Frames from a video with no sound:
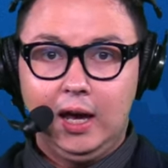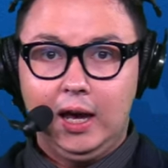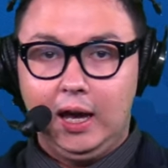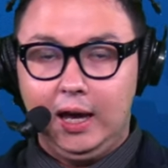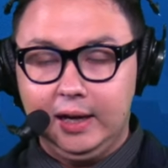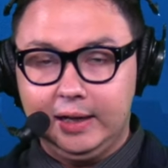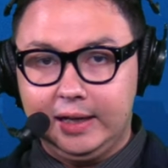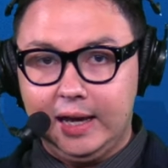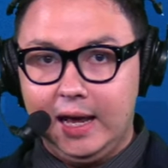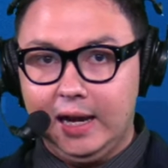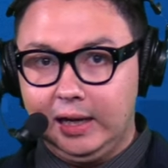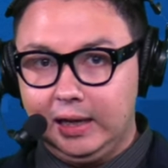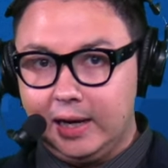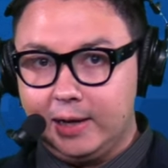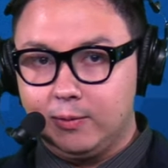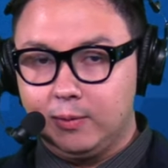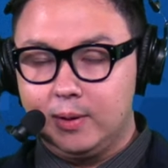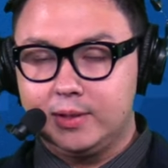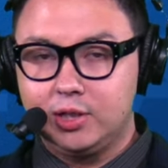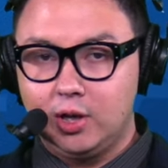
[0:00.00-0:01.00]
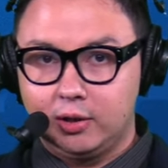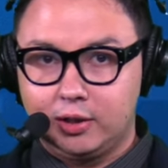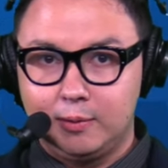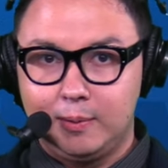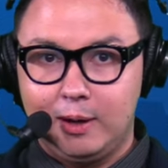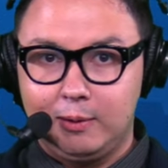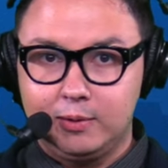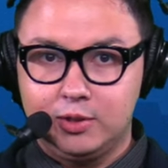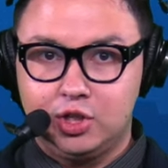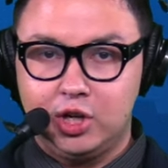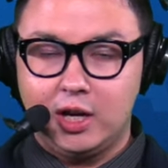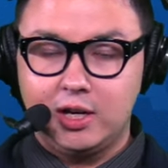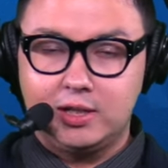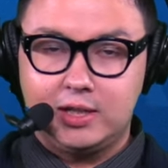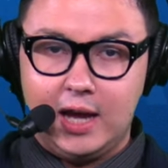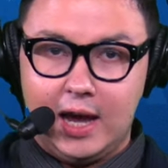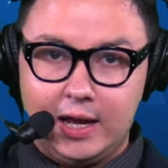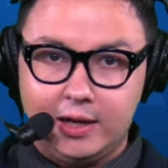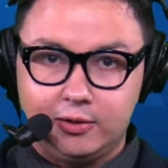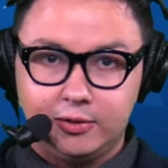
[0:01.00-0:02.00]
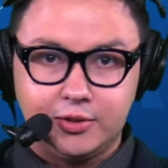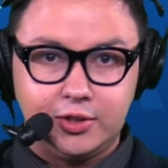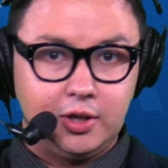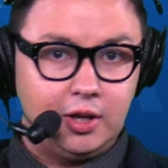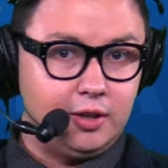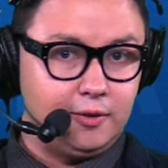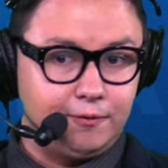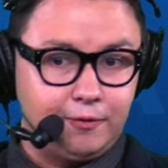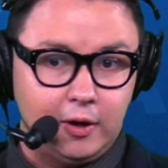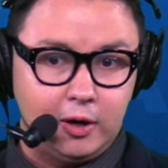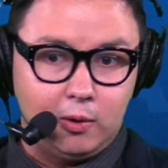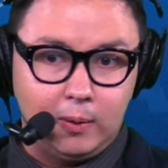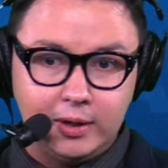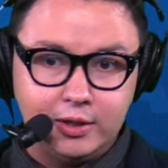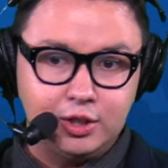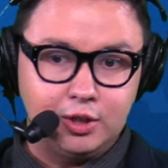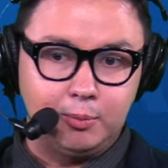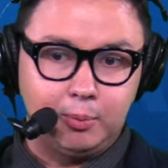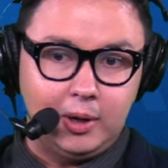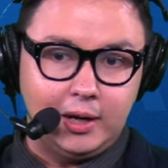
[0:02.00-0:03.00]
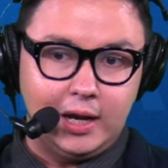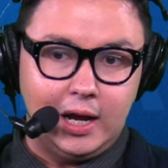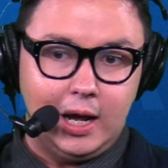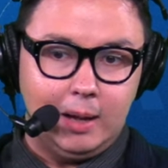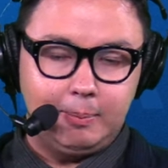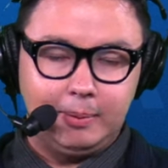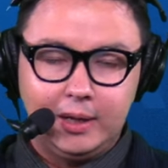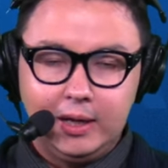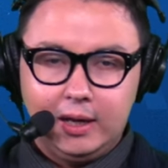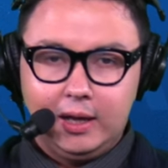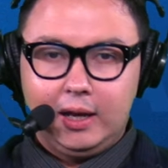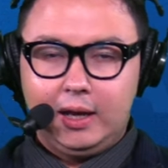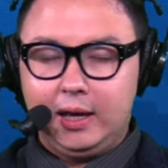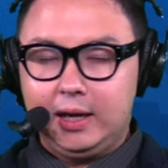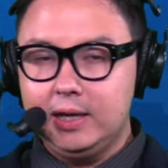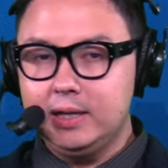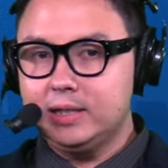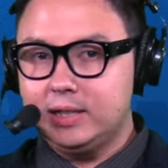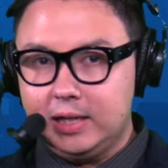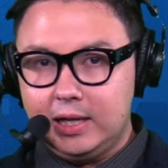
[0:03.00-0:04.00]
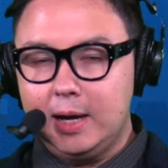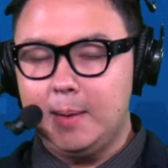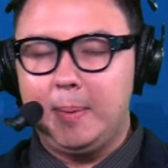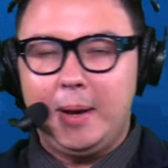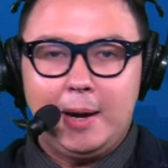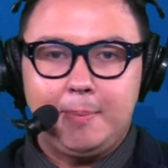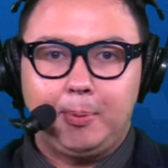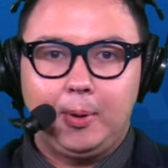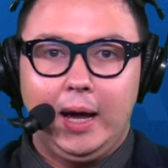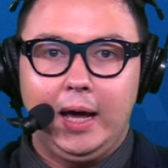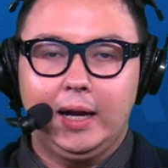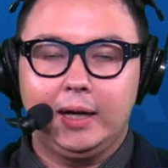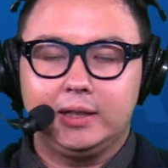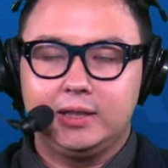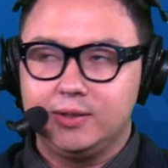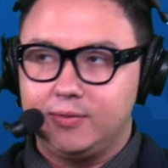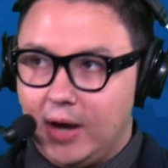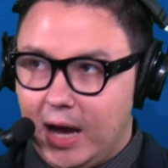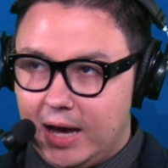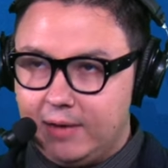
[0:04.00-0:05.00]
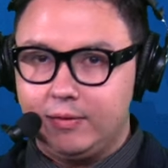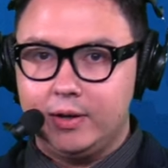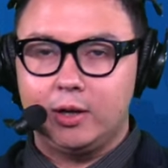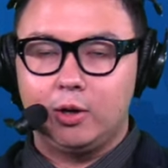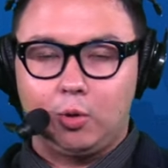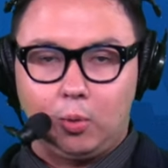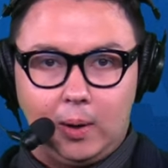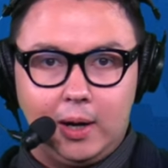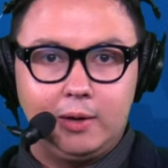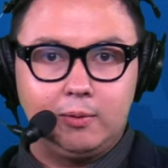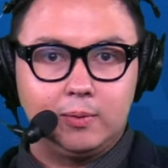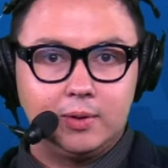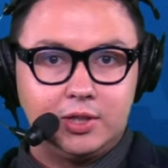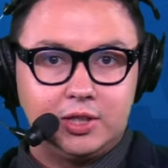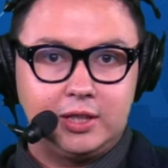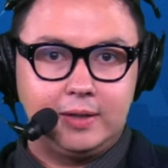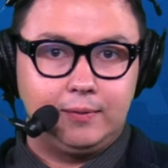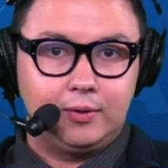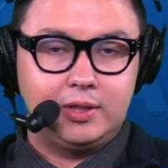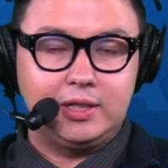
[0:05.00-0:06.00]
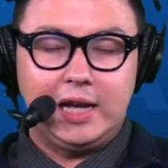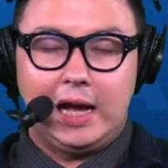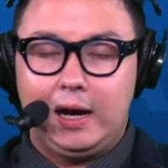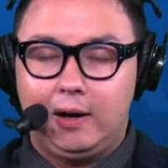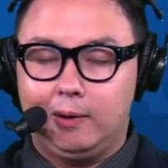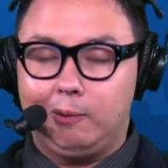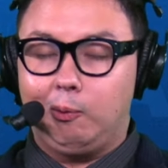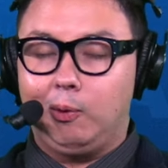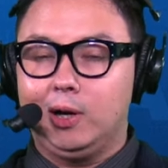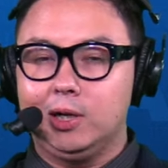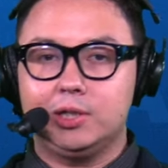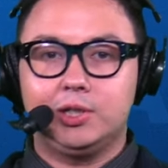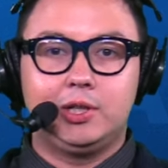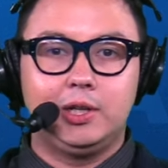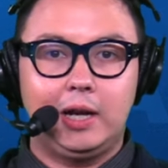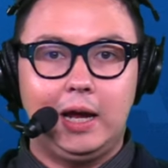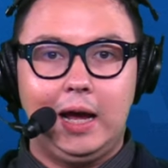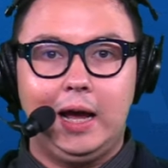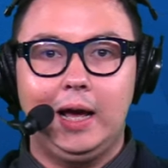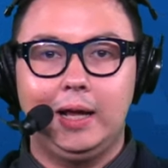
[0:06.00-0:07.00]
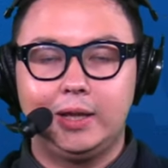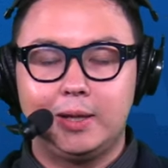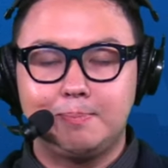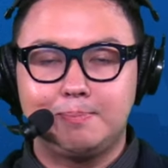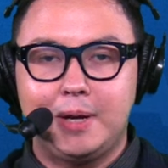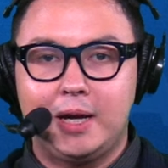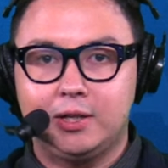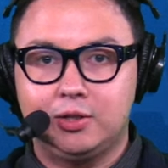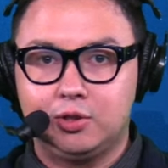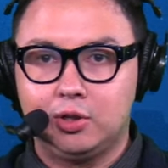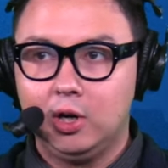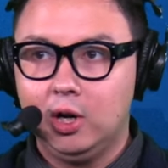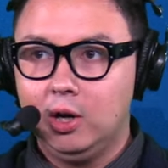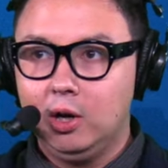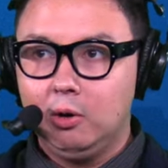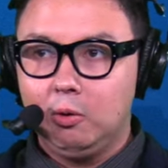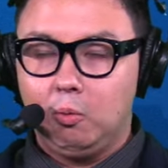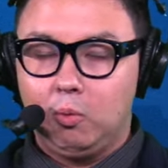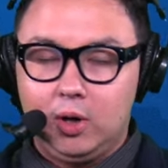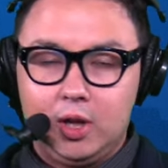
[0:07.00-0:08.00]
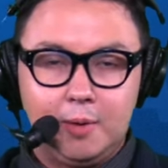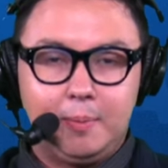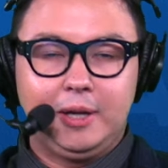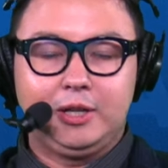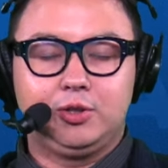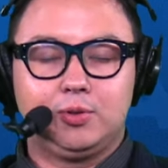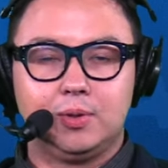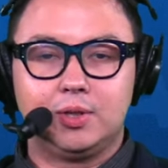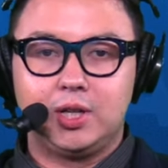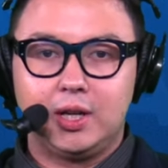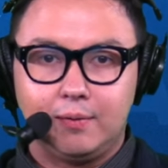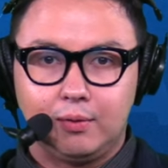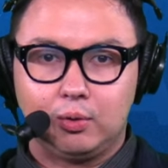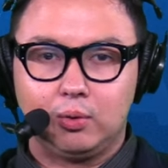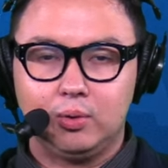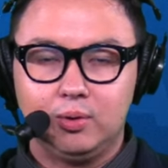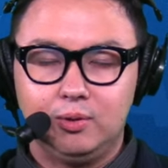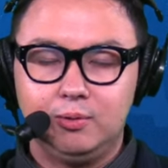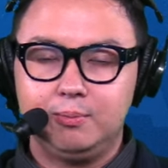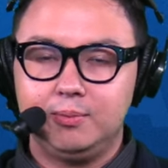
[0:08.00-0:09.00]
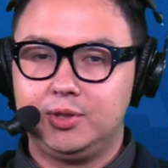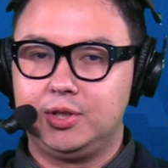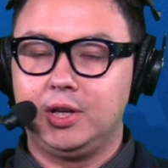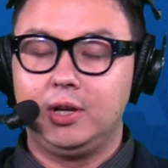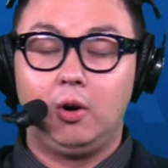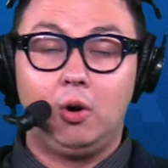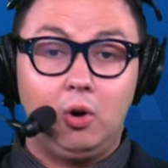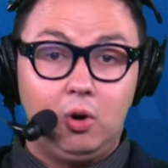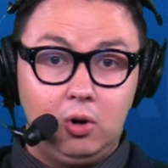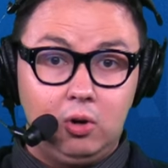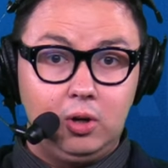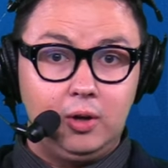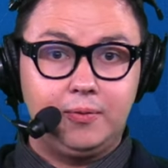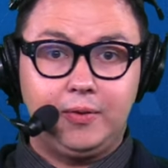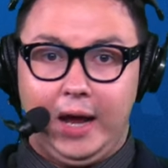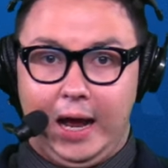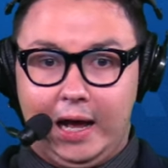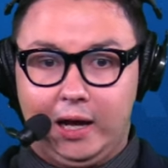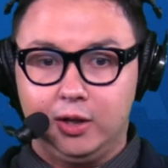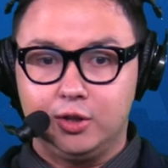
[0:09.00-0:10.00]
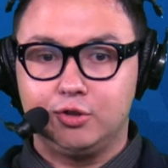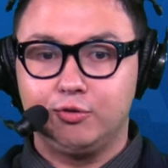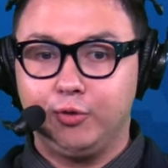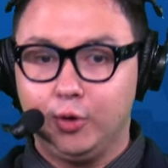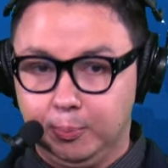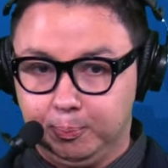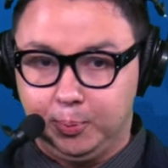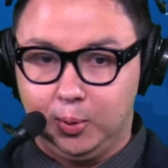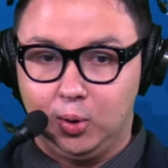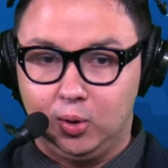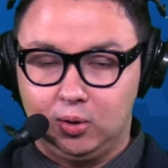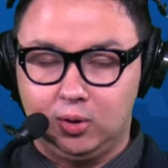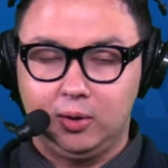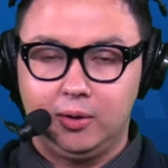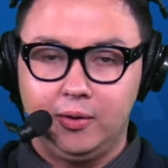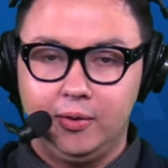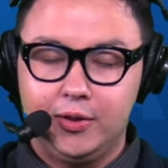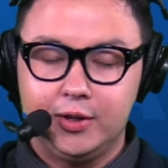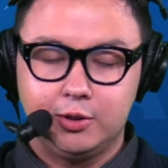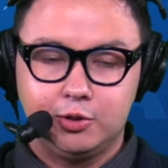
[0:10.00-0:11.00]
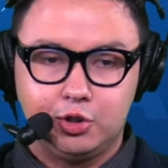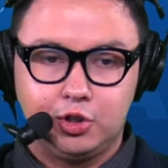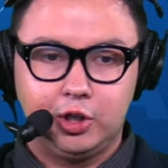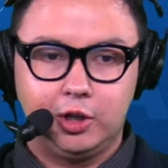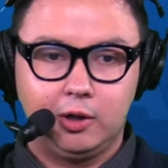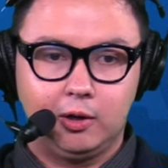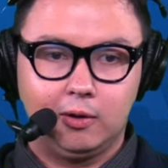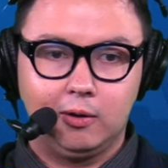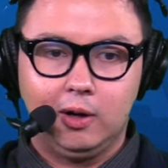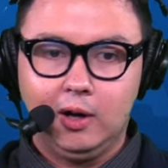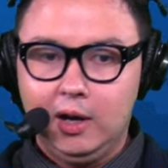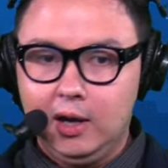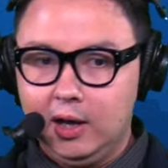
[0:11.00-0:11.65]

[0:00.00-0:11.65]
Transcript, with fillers: And kind of like we talked about with Jayden Daniels, another fair question to bring up is he a byproduct of having great receiver talent? Washington had the best one of the best receiver rooms in all of college football this year.